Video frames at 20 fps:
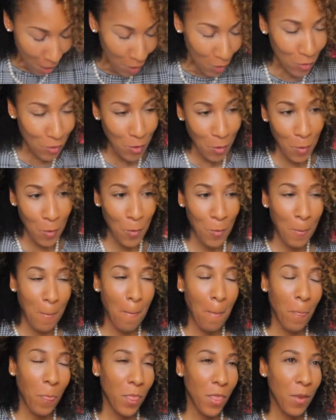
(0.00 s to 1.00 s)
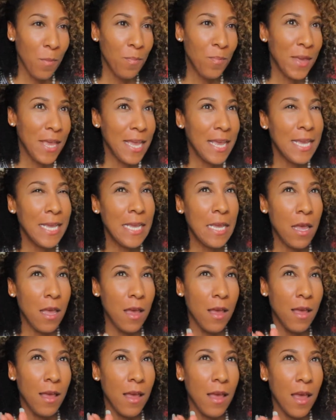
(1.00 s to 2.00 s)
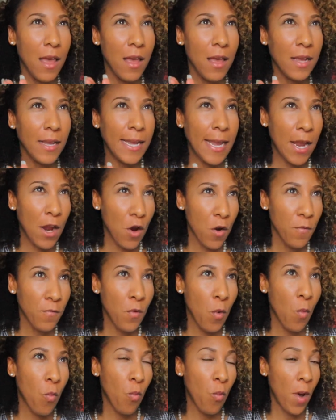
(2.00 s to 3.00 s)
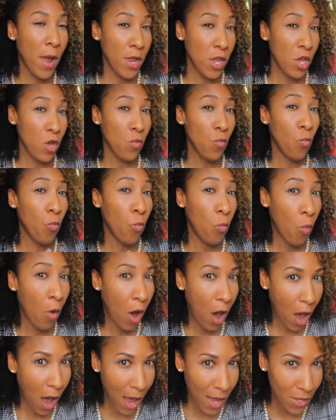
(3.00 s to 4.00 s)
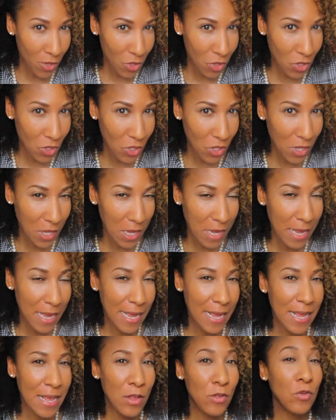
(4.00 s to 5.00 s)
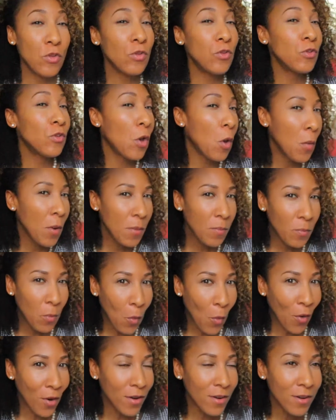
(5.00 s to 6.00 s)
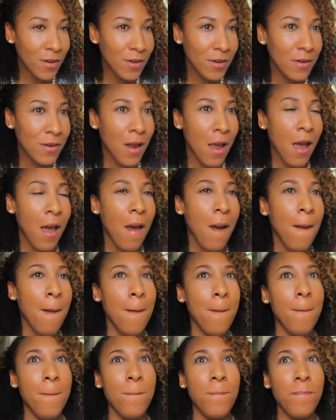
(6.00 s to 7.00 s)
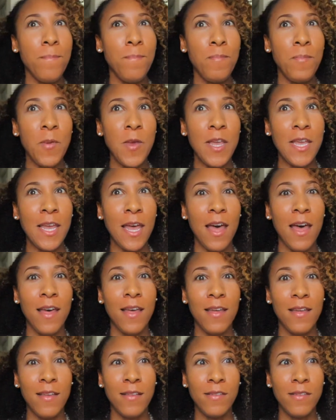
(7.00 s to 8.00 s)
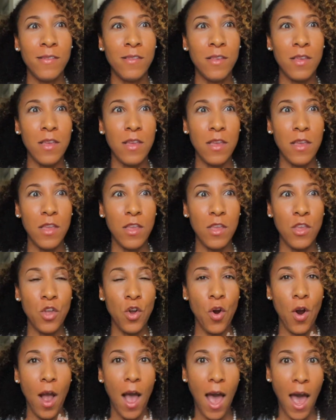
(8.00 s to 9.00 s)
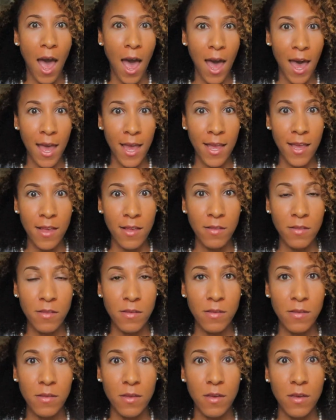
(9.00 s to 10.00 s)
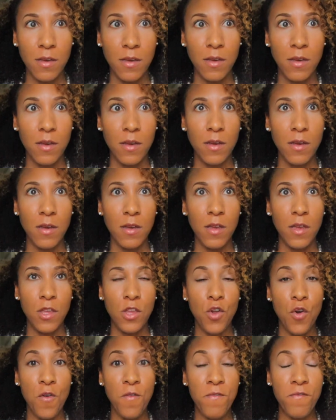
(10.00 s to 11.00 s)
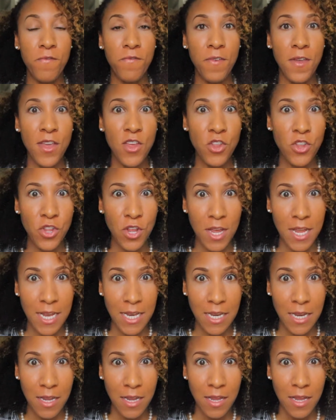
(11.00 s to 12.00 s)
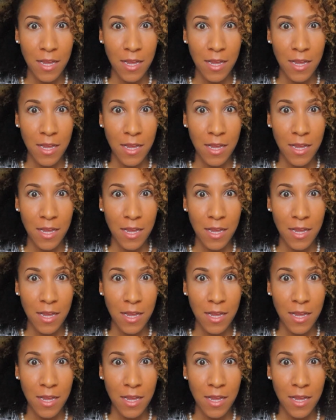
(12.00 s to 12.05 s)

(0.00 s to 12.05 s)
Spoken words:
So being careful what you watch is so important, because your eyes, your vision